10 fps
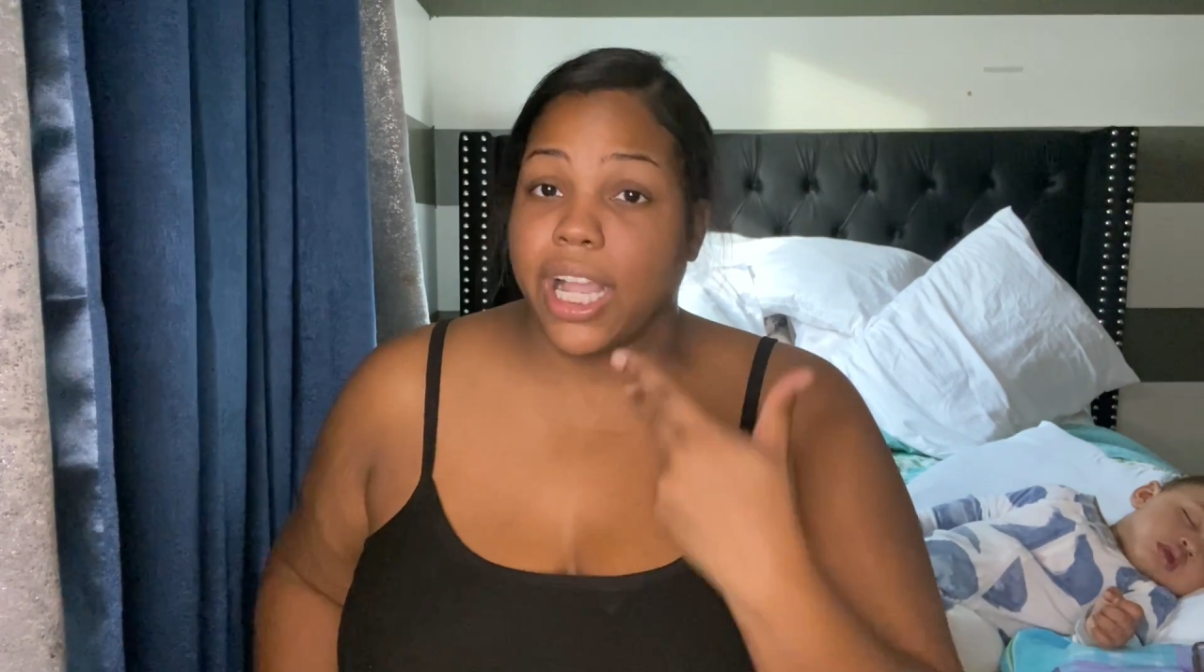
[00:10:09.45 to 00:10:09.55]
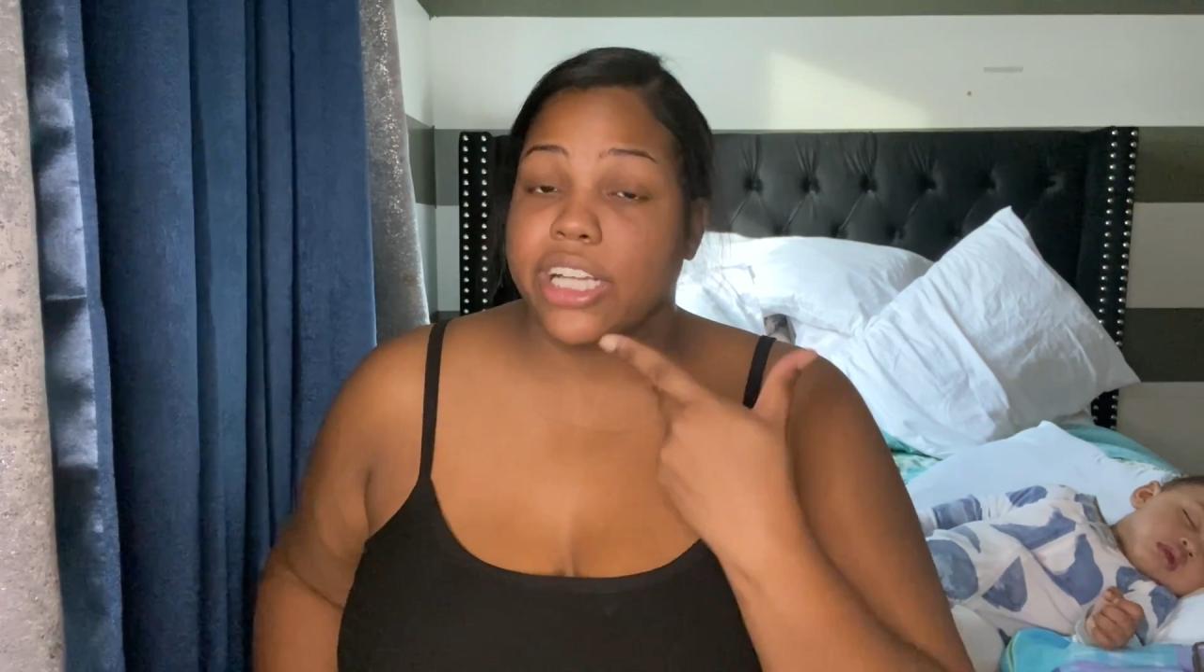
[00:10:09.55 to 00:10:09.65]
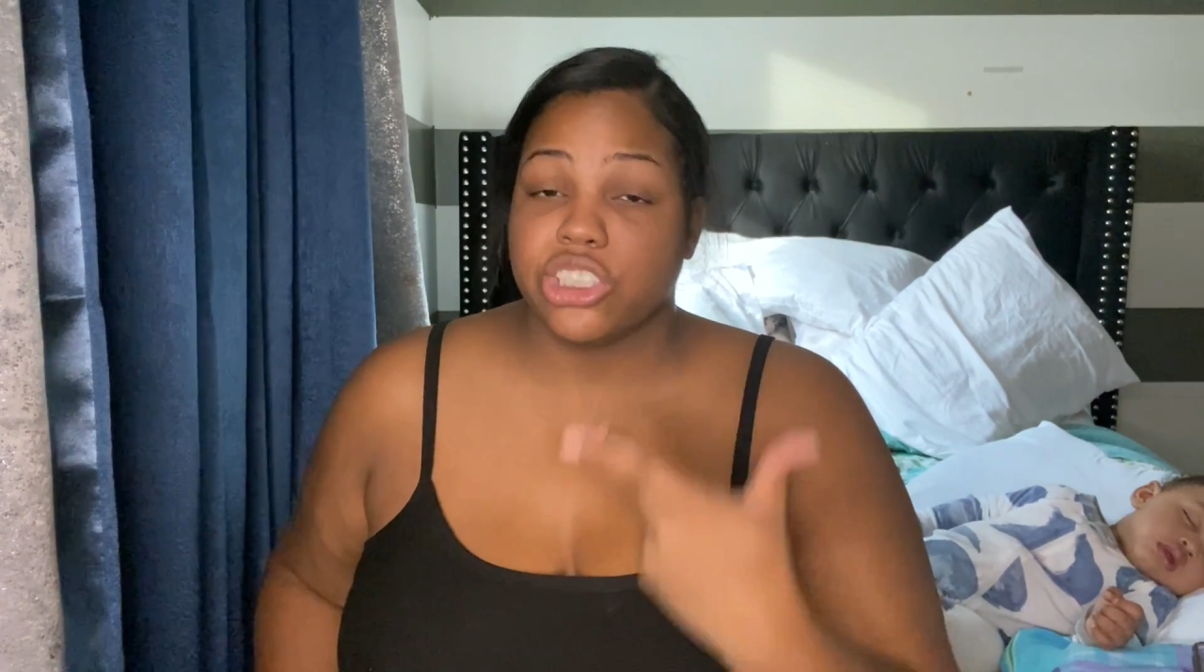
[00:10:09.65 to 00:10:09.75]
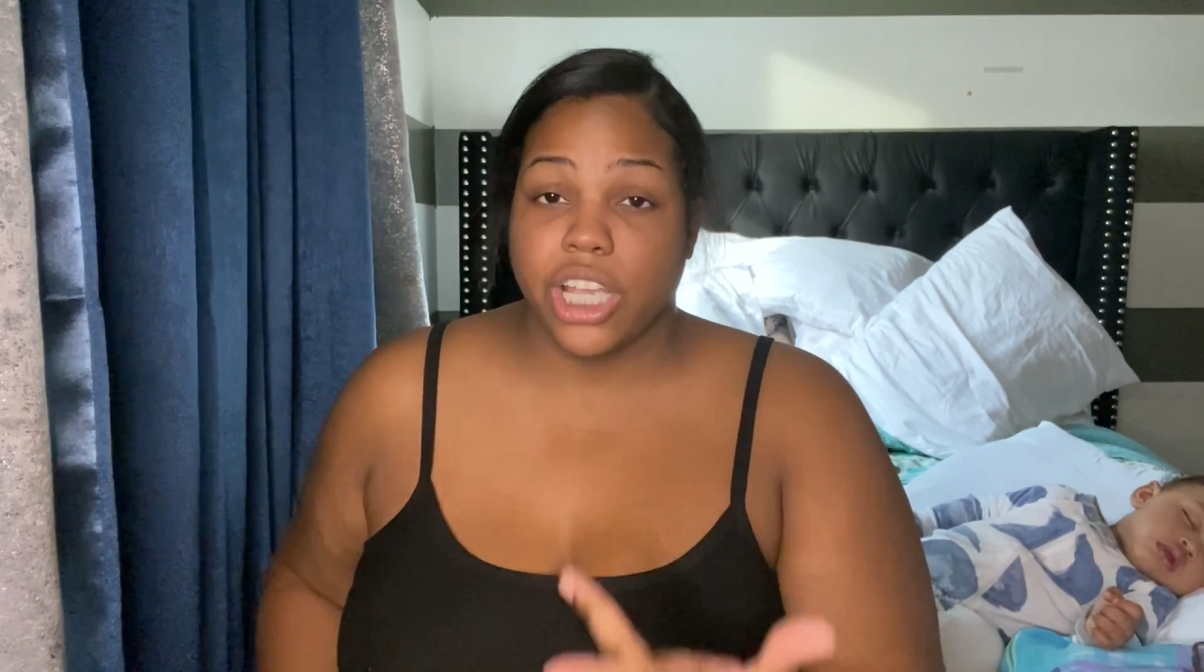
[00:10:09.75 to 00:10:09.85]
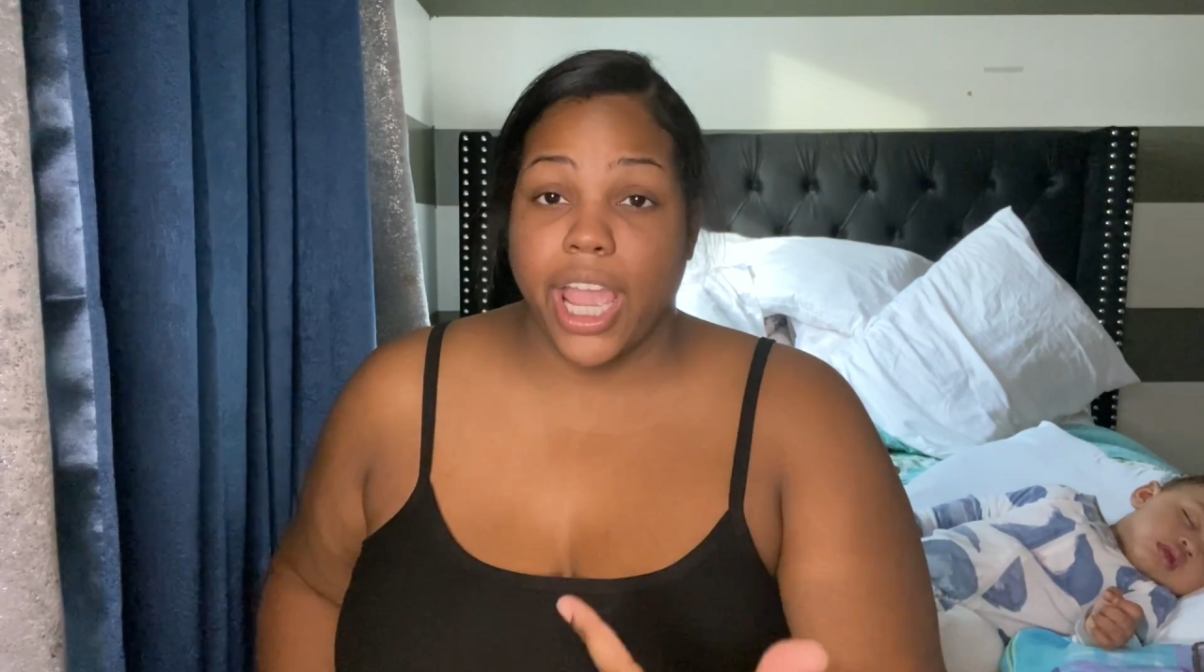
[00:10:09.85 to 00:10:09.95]
I
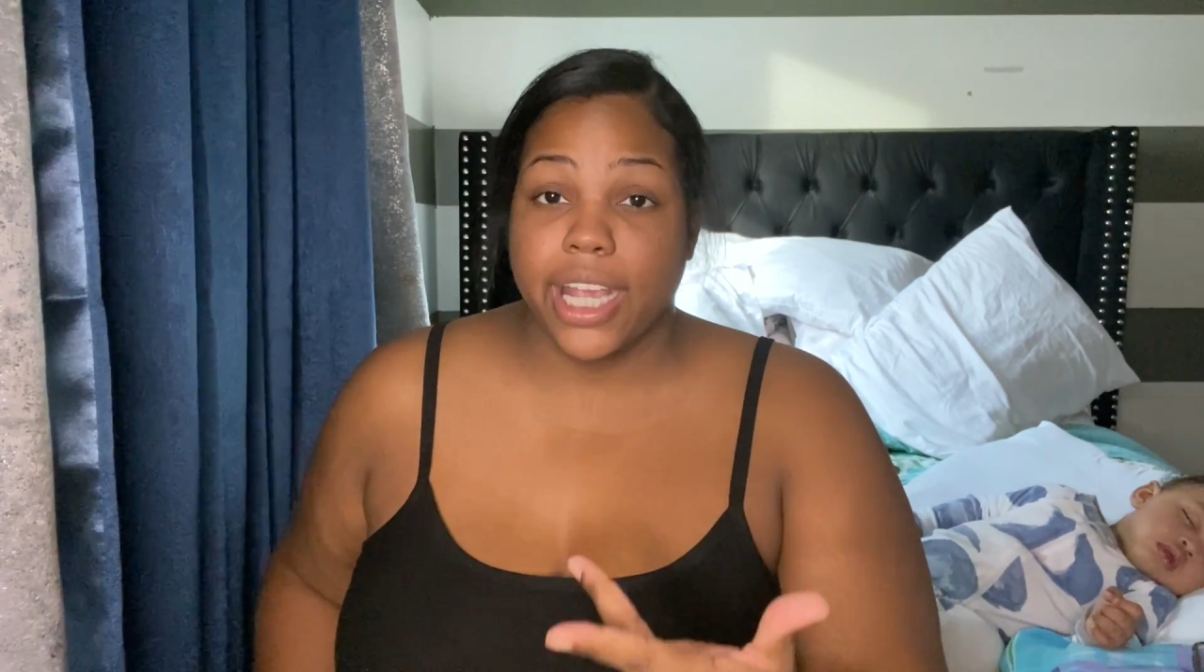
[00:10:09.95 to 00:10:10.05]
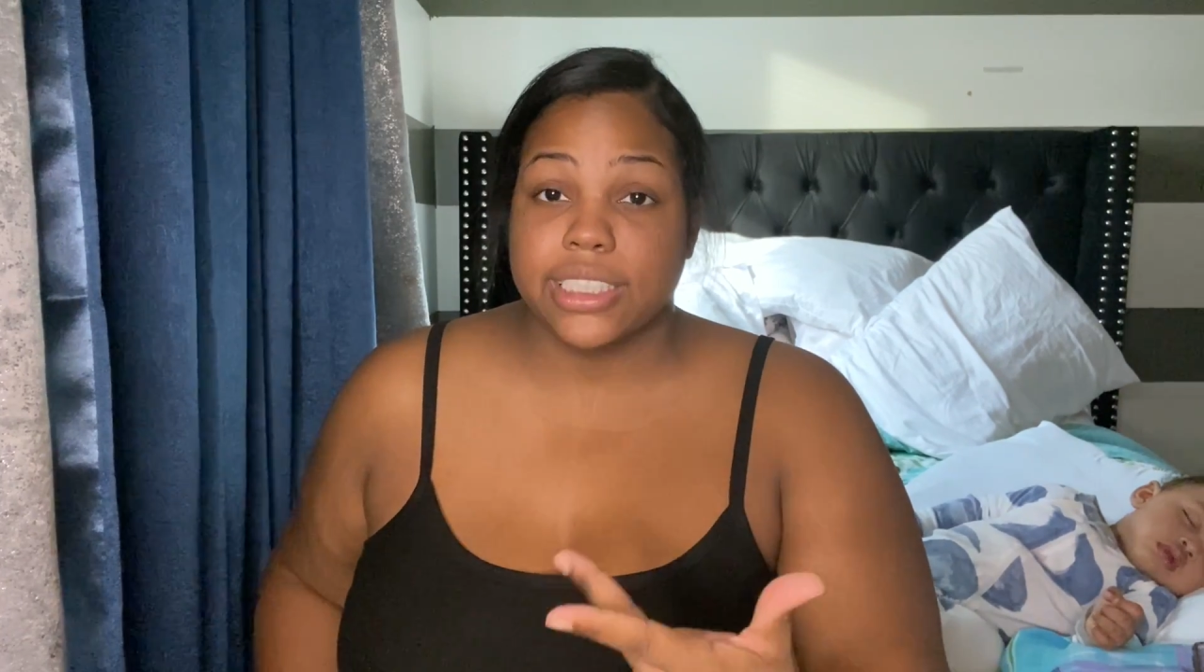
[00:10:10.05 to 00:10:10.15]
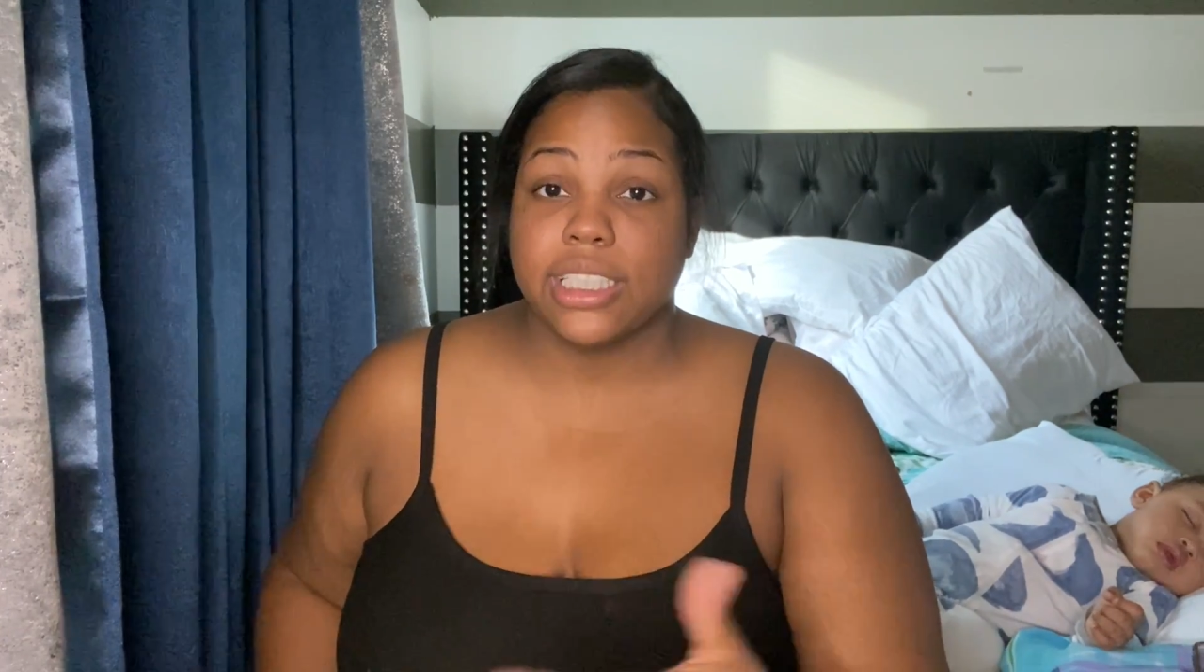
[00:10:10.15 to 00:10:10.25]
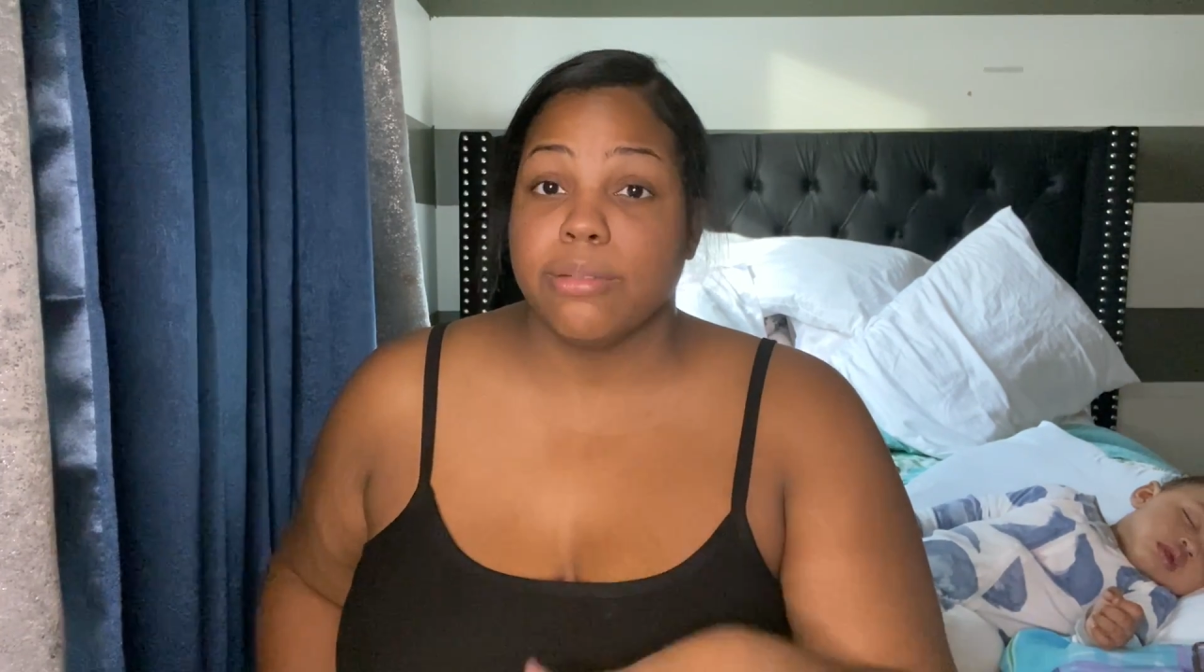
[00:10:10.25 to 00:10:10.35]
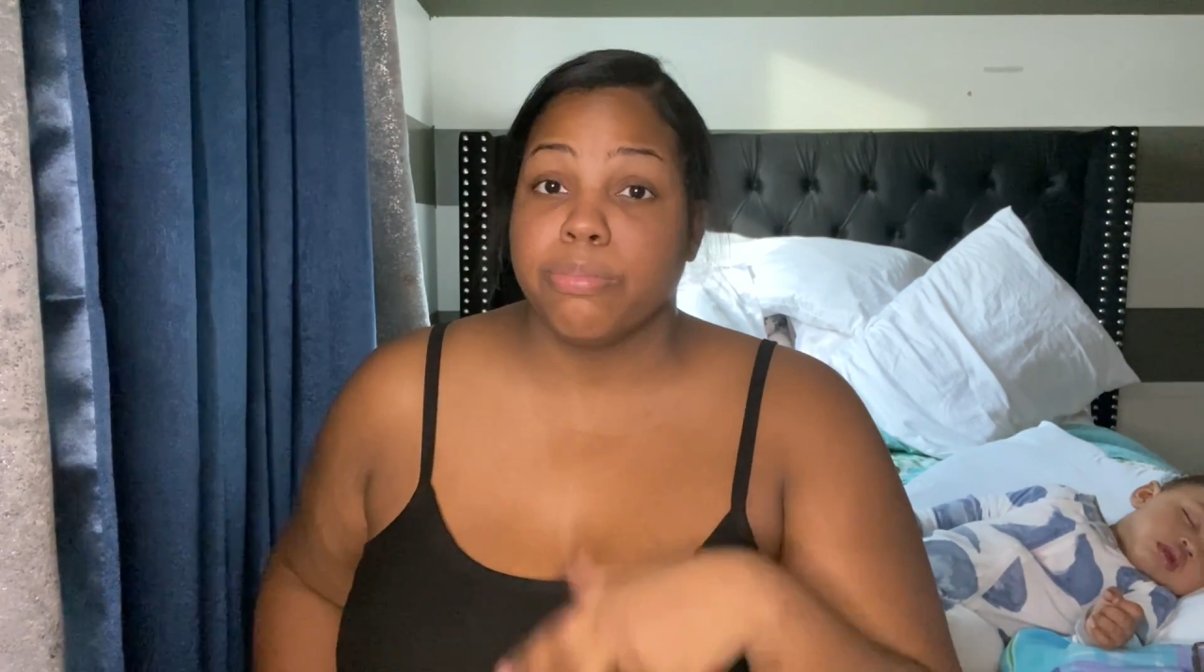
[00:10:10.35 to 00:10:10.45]
should ask him,